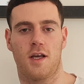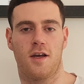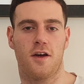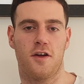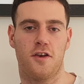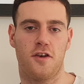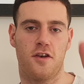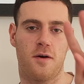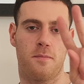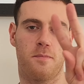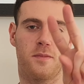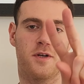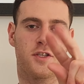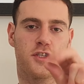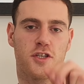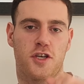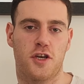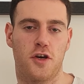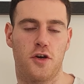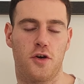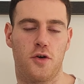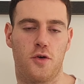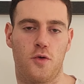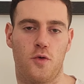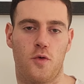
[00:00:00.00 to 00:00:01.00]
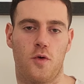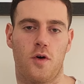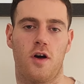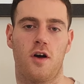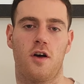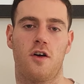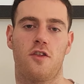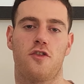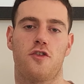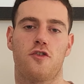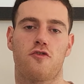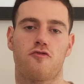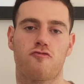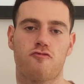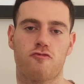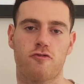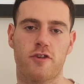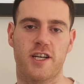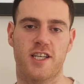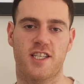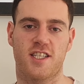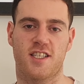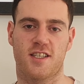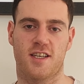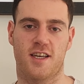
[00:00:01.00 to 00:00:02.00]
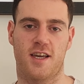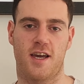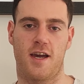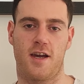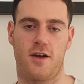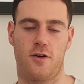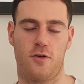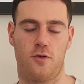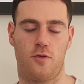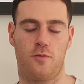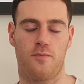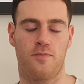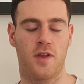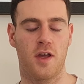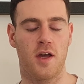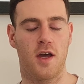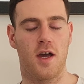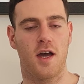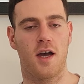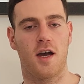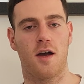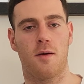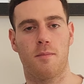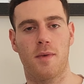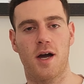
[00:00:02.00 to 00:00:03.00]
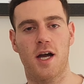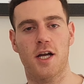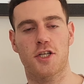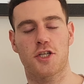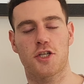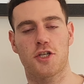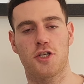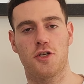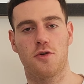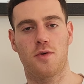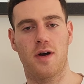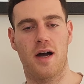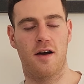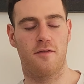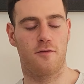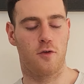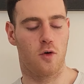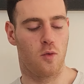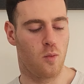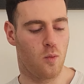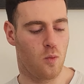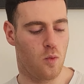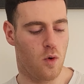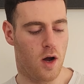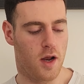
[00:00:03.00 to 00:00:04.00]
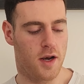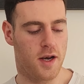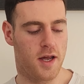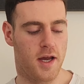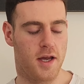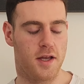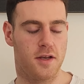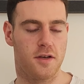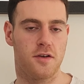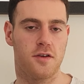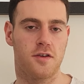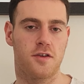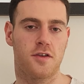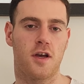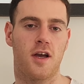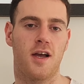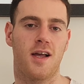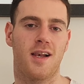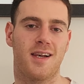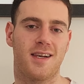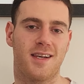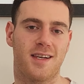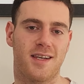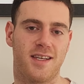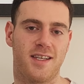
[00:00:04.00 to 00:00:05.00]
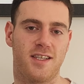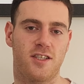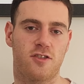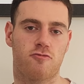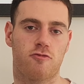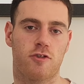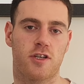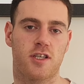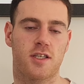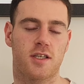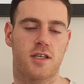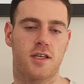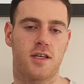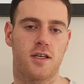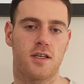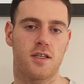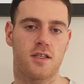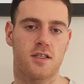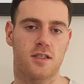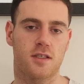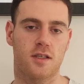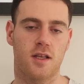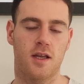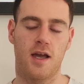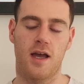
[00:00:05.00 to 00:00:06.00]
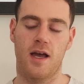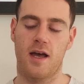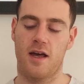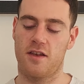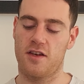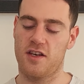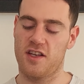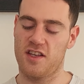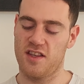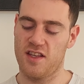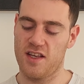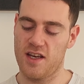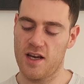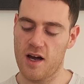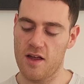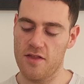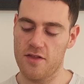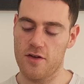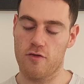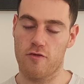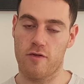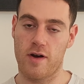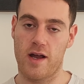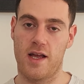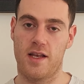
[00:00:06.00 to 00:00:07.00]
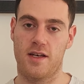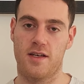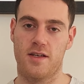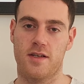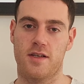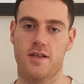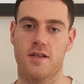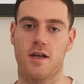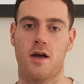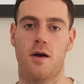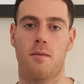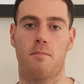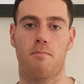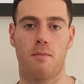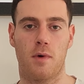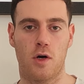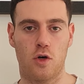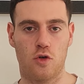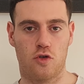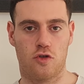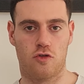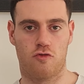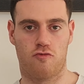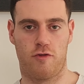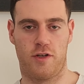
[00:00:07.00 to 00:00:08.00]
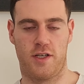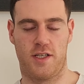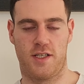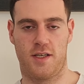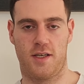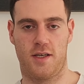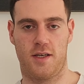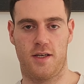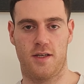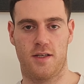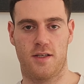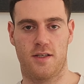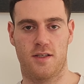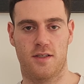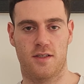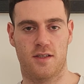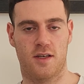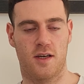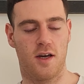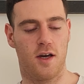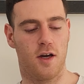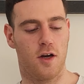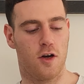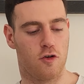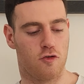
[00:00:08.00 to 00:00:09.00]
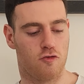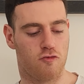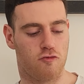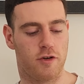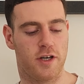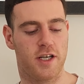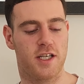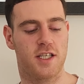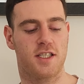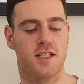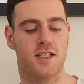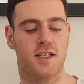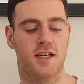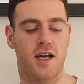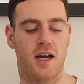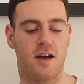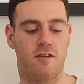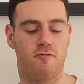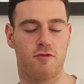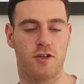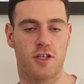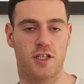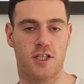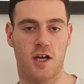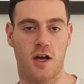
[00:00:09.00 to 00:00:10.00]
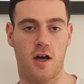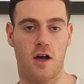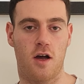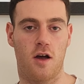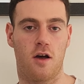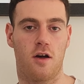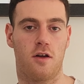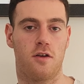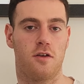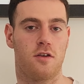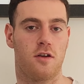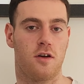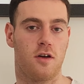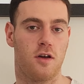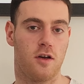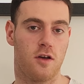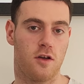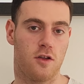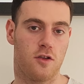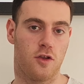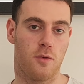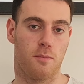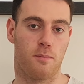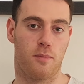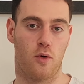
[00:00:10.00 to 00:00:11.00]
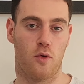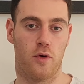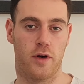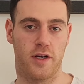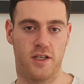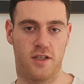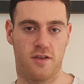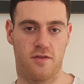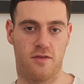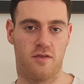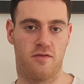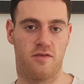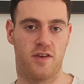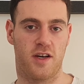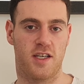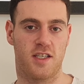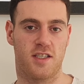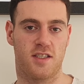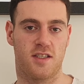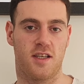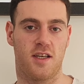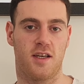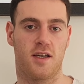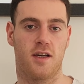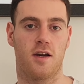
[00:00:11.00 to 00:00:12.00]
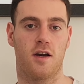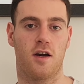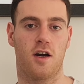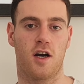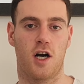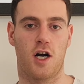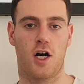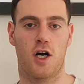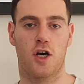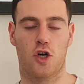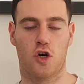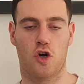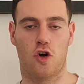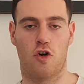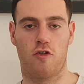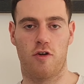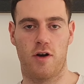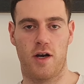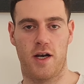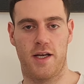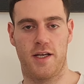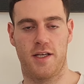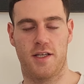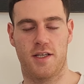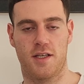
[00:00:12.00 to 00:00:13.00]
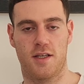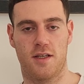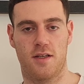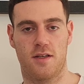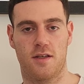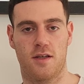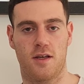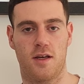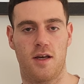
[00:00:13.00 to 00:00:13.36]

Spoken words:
Number two, the risk scale. Imagine you have on one end least riskiest and at the other end most riskiest. Risk and return, the point of investing, are correlated.